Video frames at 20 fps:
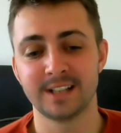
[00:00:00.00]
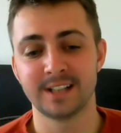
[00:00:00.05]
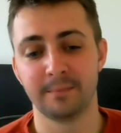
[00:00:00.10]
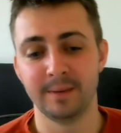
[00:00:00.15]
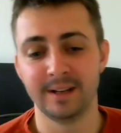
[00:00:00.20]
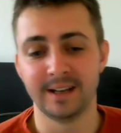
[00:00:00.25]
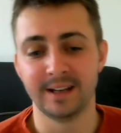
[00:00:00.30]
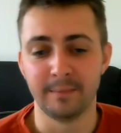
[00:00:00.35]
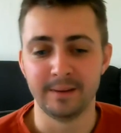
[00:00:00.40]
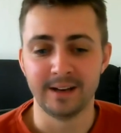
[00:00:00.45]

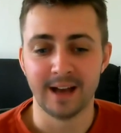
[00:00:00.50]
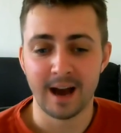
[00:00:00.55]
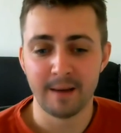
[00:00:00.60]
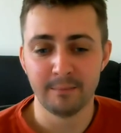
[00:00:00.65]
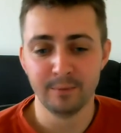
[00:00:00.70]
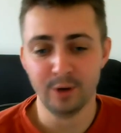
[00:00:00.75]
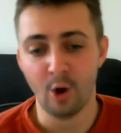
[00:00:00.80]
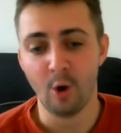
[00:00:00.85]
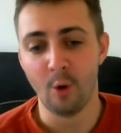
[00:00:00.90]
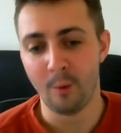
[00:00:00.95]
admit, I mean,
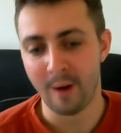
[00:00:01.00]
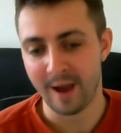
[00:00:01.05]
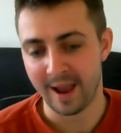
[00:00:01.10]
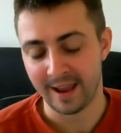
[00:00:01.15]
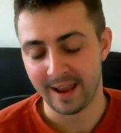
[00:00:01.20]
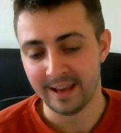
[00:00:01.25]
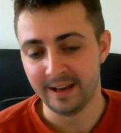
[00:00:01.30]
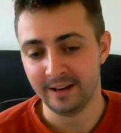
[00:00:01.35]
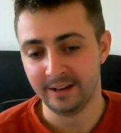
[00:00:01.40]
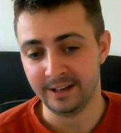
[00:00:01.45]
I'm nowhere
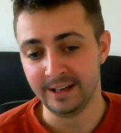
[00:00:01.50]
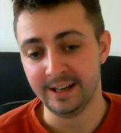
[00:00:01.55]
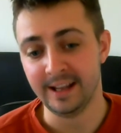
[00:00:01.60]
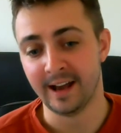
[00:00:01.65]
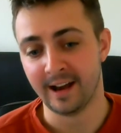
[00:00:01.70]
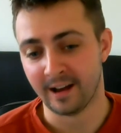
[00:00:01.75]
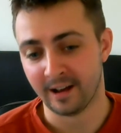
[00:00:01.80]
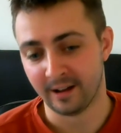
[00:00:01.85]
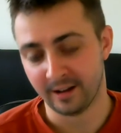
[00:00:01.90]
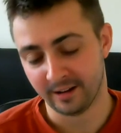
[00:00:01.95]

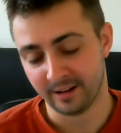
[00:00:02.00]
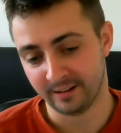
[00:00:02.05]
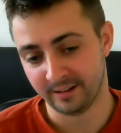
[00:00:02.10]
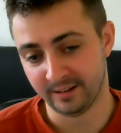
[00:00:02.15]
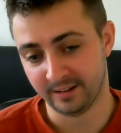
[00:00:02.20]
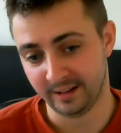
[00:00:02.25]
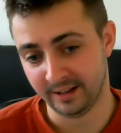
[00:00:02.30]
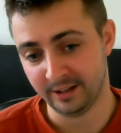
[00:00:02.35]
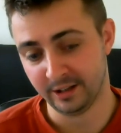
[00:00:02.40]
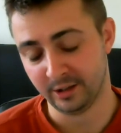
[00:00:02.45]
near
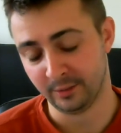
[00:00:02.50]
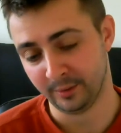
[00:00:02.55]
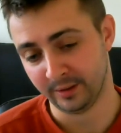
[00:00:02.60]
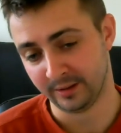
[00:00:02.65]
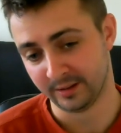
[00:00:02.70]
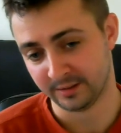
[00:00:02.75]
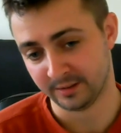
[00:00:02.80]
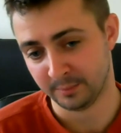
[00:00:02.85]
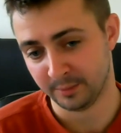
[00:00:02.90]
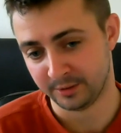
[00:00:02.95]
into
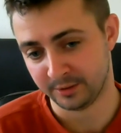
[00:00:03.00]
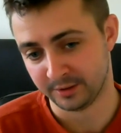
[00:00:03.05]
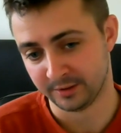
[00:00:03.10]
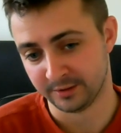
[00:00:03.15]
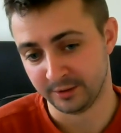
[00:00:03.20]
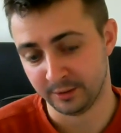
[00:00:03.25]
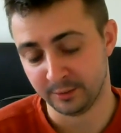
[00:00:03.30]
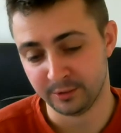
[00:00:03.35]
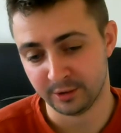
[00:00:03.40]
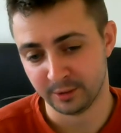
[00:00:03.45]
it as much
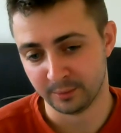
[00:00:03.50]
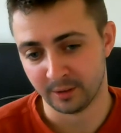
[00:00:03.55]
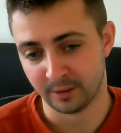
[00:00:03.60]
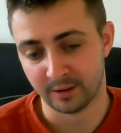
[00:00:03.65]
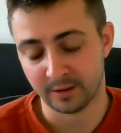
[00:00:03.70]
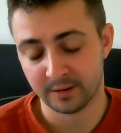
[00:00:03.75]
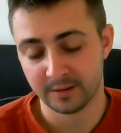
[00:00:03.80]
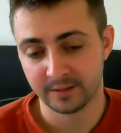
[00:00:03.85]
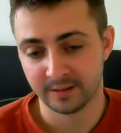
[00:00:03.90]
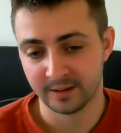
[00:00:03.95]
as you two
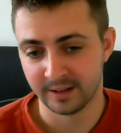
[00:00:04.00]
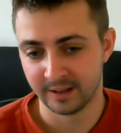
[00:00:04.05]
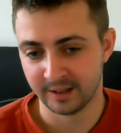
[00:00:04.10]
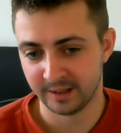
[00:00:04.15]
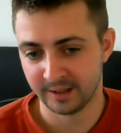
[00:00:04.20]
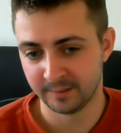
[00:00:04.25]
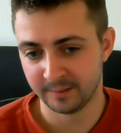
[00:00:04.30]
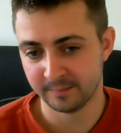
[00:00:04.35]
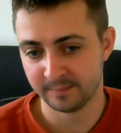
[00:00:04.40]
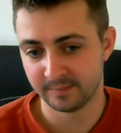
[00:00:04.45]
are.
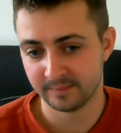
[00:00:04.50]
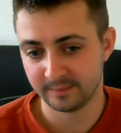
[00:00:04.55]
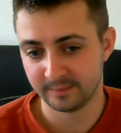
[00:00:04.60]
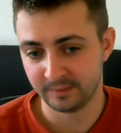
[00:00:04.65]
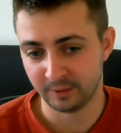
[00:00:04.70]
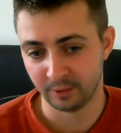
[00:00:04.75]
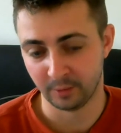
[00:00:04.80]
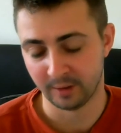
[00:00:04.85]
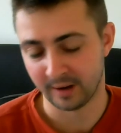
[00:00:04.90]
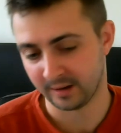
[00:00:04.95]

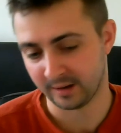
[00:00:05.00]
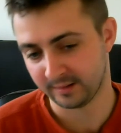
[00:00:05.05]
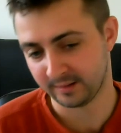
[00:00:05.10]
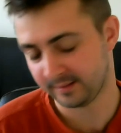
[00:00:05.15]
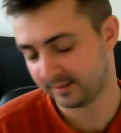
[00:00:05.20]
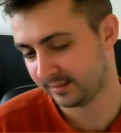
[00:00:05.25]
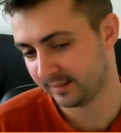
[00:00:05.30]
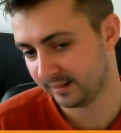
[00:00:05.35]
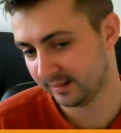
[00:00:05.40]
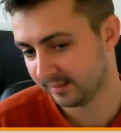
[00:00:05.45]
You know,
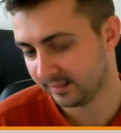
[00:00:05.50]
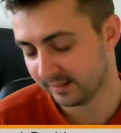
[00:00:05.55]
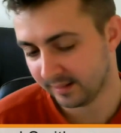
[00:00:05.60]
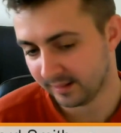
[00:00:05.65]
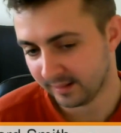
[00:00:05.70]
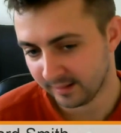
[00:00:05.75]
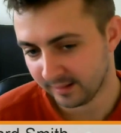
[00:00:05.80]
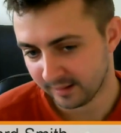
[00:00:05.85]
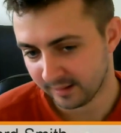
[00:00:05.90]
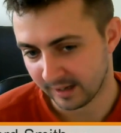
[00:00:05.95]

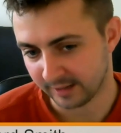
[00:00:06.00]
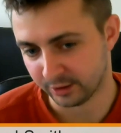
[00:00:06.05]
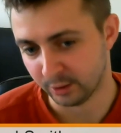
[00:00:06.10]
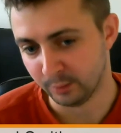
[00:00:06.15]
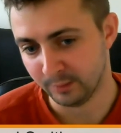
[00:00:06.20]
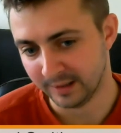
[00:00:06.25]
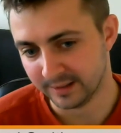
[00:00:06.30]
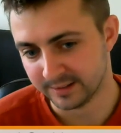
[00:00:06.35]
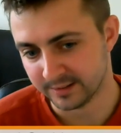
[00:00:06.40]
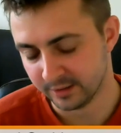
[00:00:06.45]
I do
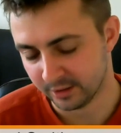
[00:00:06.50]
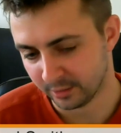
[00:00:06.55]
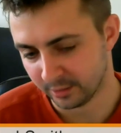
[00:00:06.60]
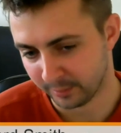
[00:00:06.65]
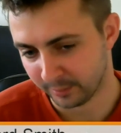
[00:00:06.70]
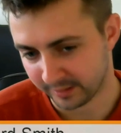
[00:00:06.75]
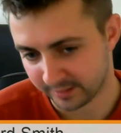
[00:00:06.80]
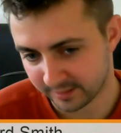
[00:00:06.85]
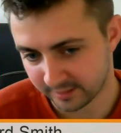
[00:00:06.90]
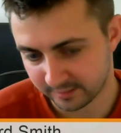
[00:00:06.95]
listen to
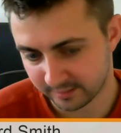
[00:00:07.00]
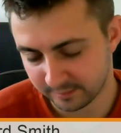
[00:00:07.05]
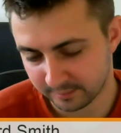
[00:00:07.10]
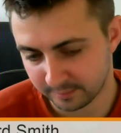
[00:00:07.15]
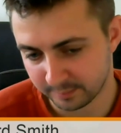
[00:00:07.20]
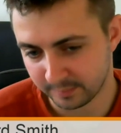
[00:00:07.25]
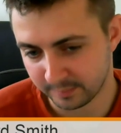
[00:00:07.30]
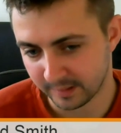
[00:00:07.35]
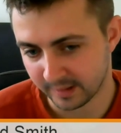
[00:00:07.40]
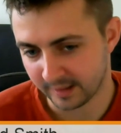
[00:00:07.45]
it.
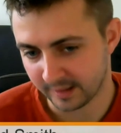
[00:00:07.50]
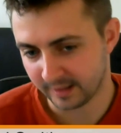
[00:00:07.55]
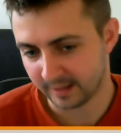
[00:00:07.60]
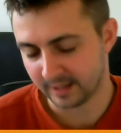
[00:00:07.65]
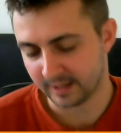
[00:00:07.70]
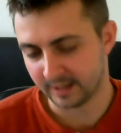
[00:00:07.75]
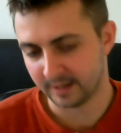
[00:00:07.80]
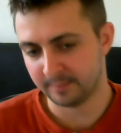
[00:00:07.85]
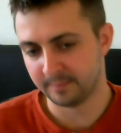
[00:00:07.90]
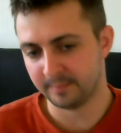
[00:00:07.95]

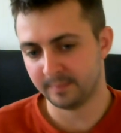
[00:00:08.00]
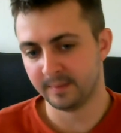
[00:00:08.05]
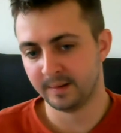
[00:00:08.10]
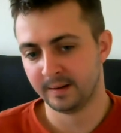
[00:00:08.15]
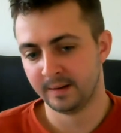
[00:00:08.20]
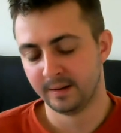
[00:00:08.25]
And